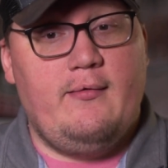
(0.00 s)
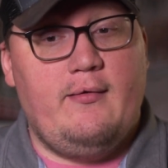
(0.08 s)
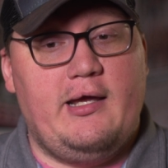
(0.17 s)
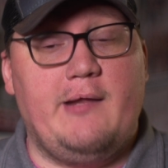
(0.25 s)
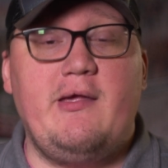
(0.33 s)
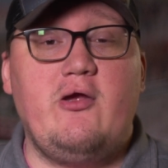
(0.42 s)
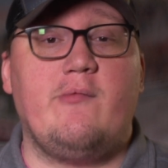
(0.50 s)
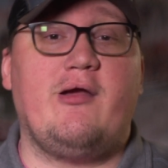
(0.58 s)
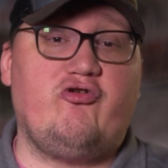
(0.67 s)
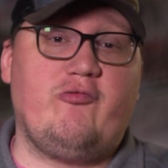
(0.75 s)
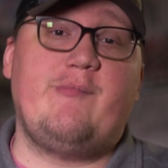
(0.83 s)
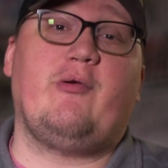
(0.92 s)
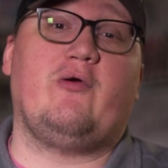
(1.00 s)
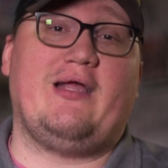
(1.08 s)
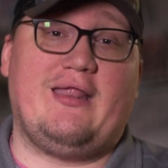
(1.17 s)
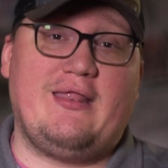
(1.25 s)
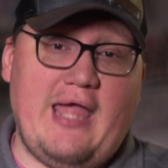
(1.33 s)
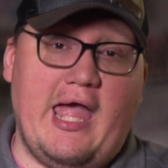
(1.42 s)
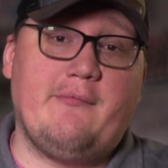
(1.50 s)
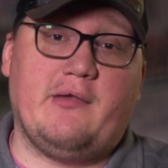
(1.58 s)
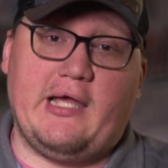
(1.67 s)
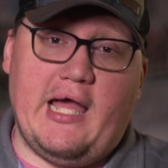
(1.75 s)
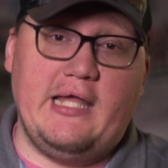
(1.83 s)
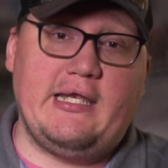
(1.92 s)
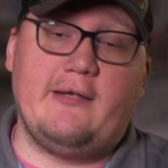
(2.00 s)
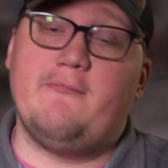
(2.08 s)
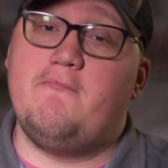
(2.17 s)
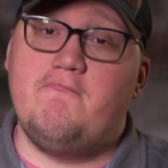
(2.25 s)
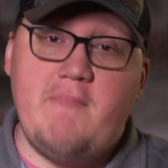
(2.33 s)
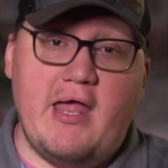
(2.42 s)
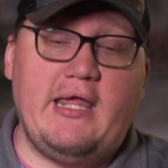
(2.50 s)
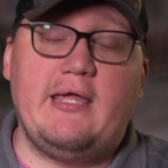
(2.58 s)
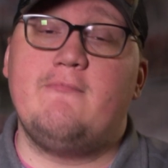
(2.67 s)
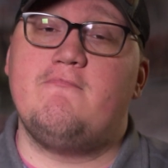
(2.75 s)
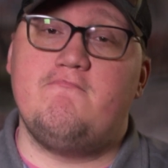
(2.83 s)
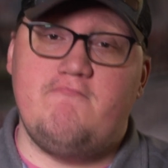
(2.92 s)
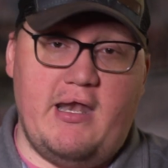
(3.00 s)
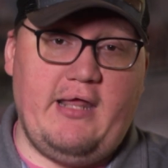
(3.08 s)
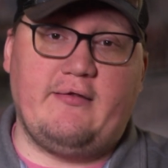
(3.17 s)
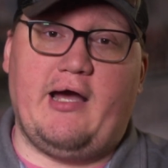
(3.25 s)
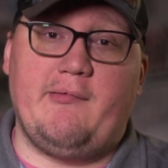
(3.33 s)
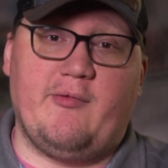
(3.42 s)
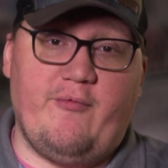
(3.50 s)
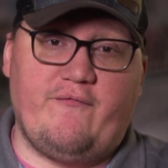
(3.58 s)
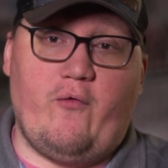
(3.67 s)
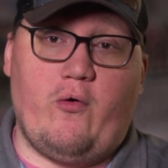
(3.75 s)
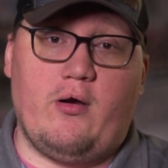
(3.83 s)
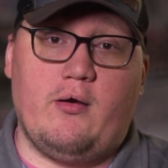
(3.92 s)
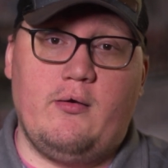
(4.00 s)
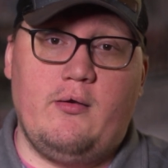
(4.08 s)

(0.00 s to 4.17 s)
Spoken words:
And I'm here to make sure people don't get scammed like I did many, many times before.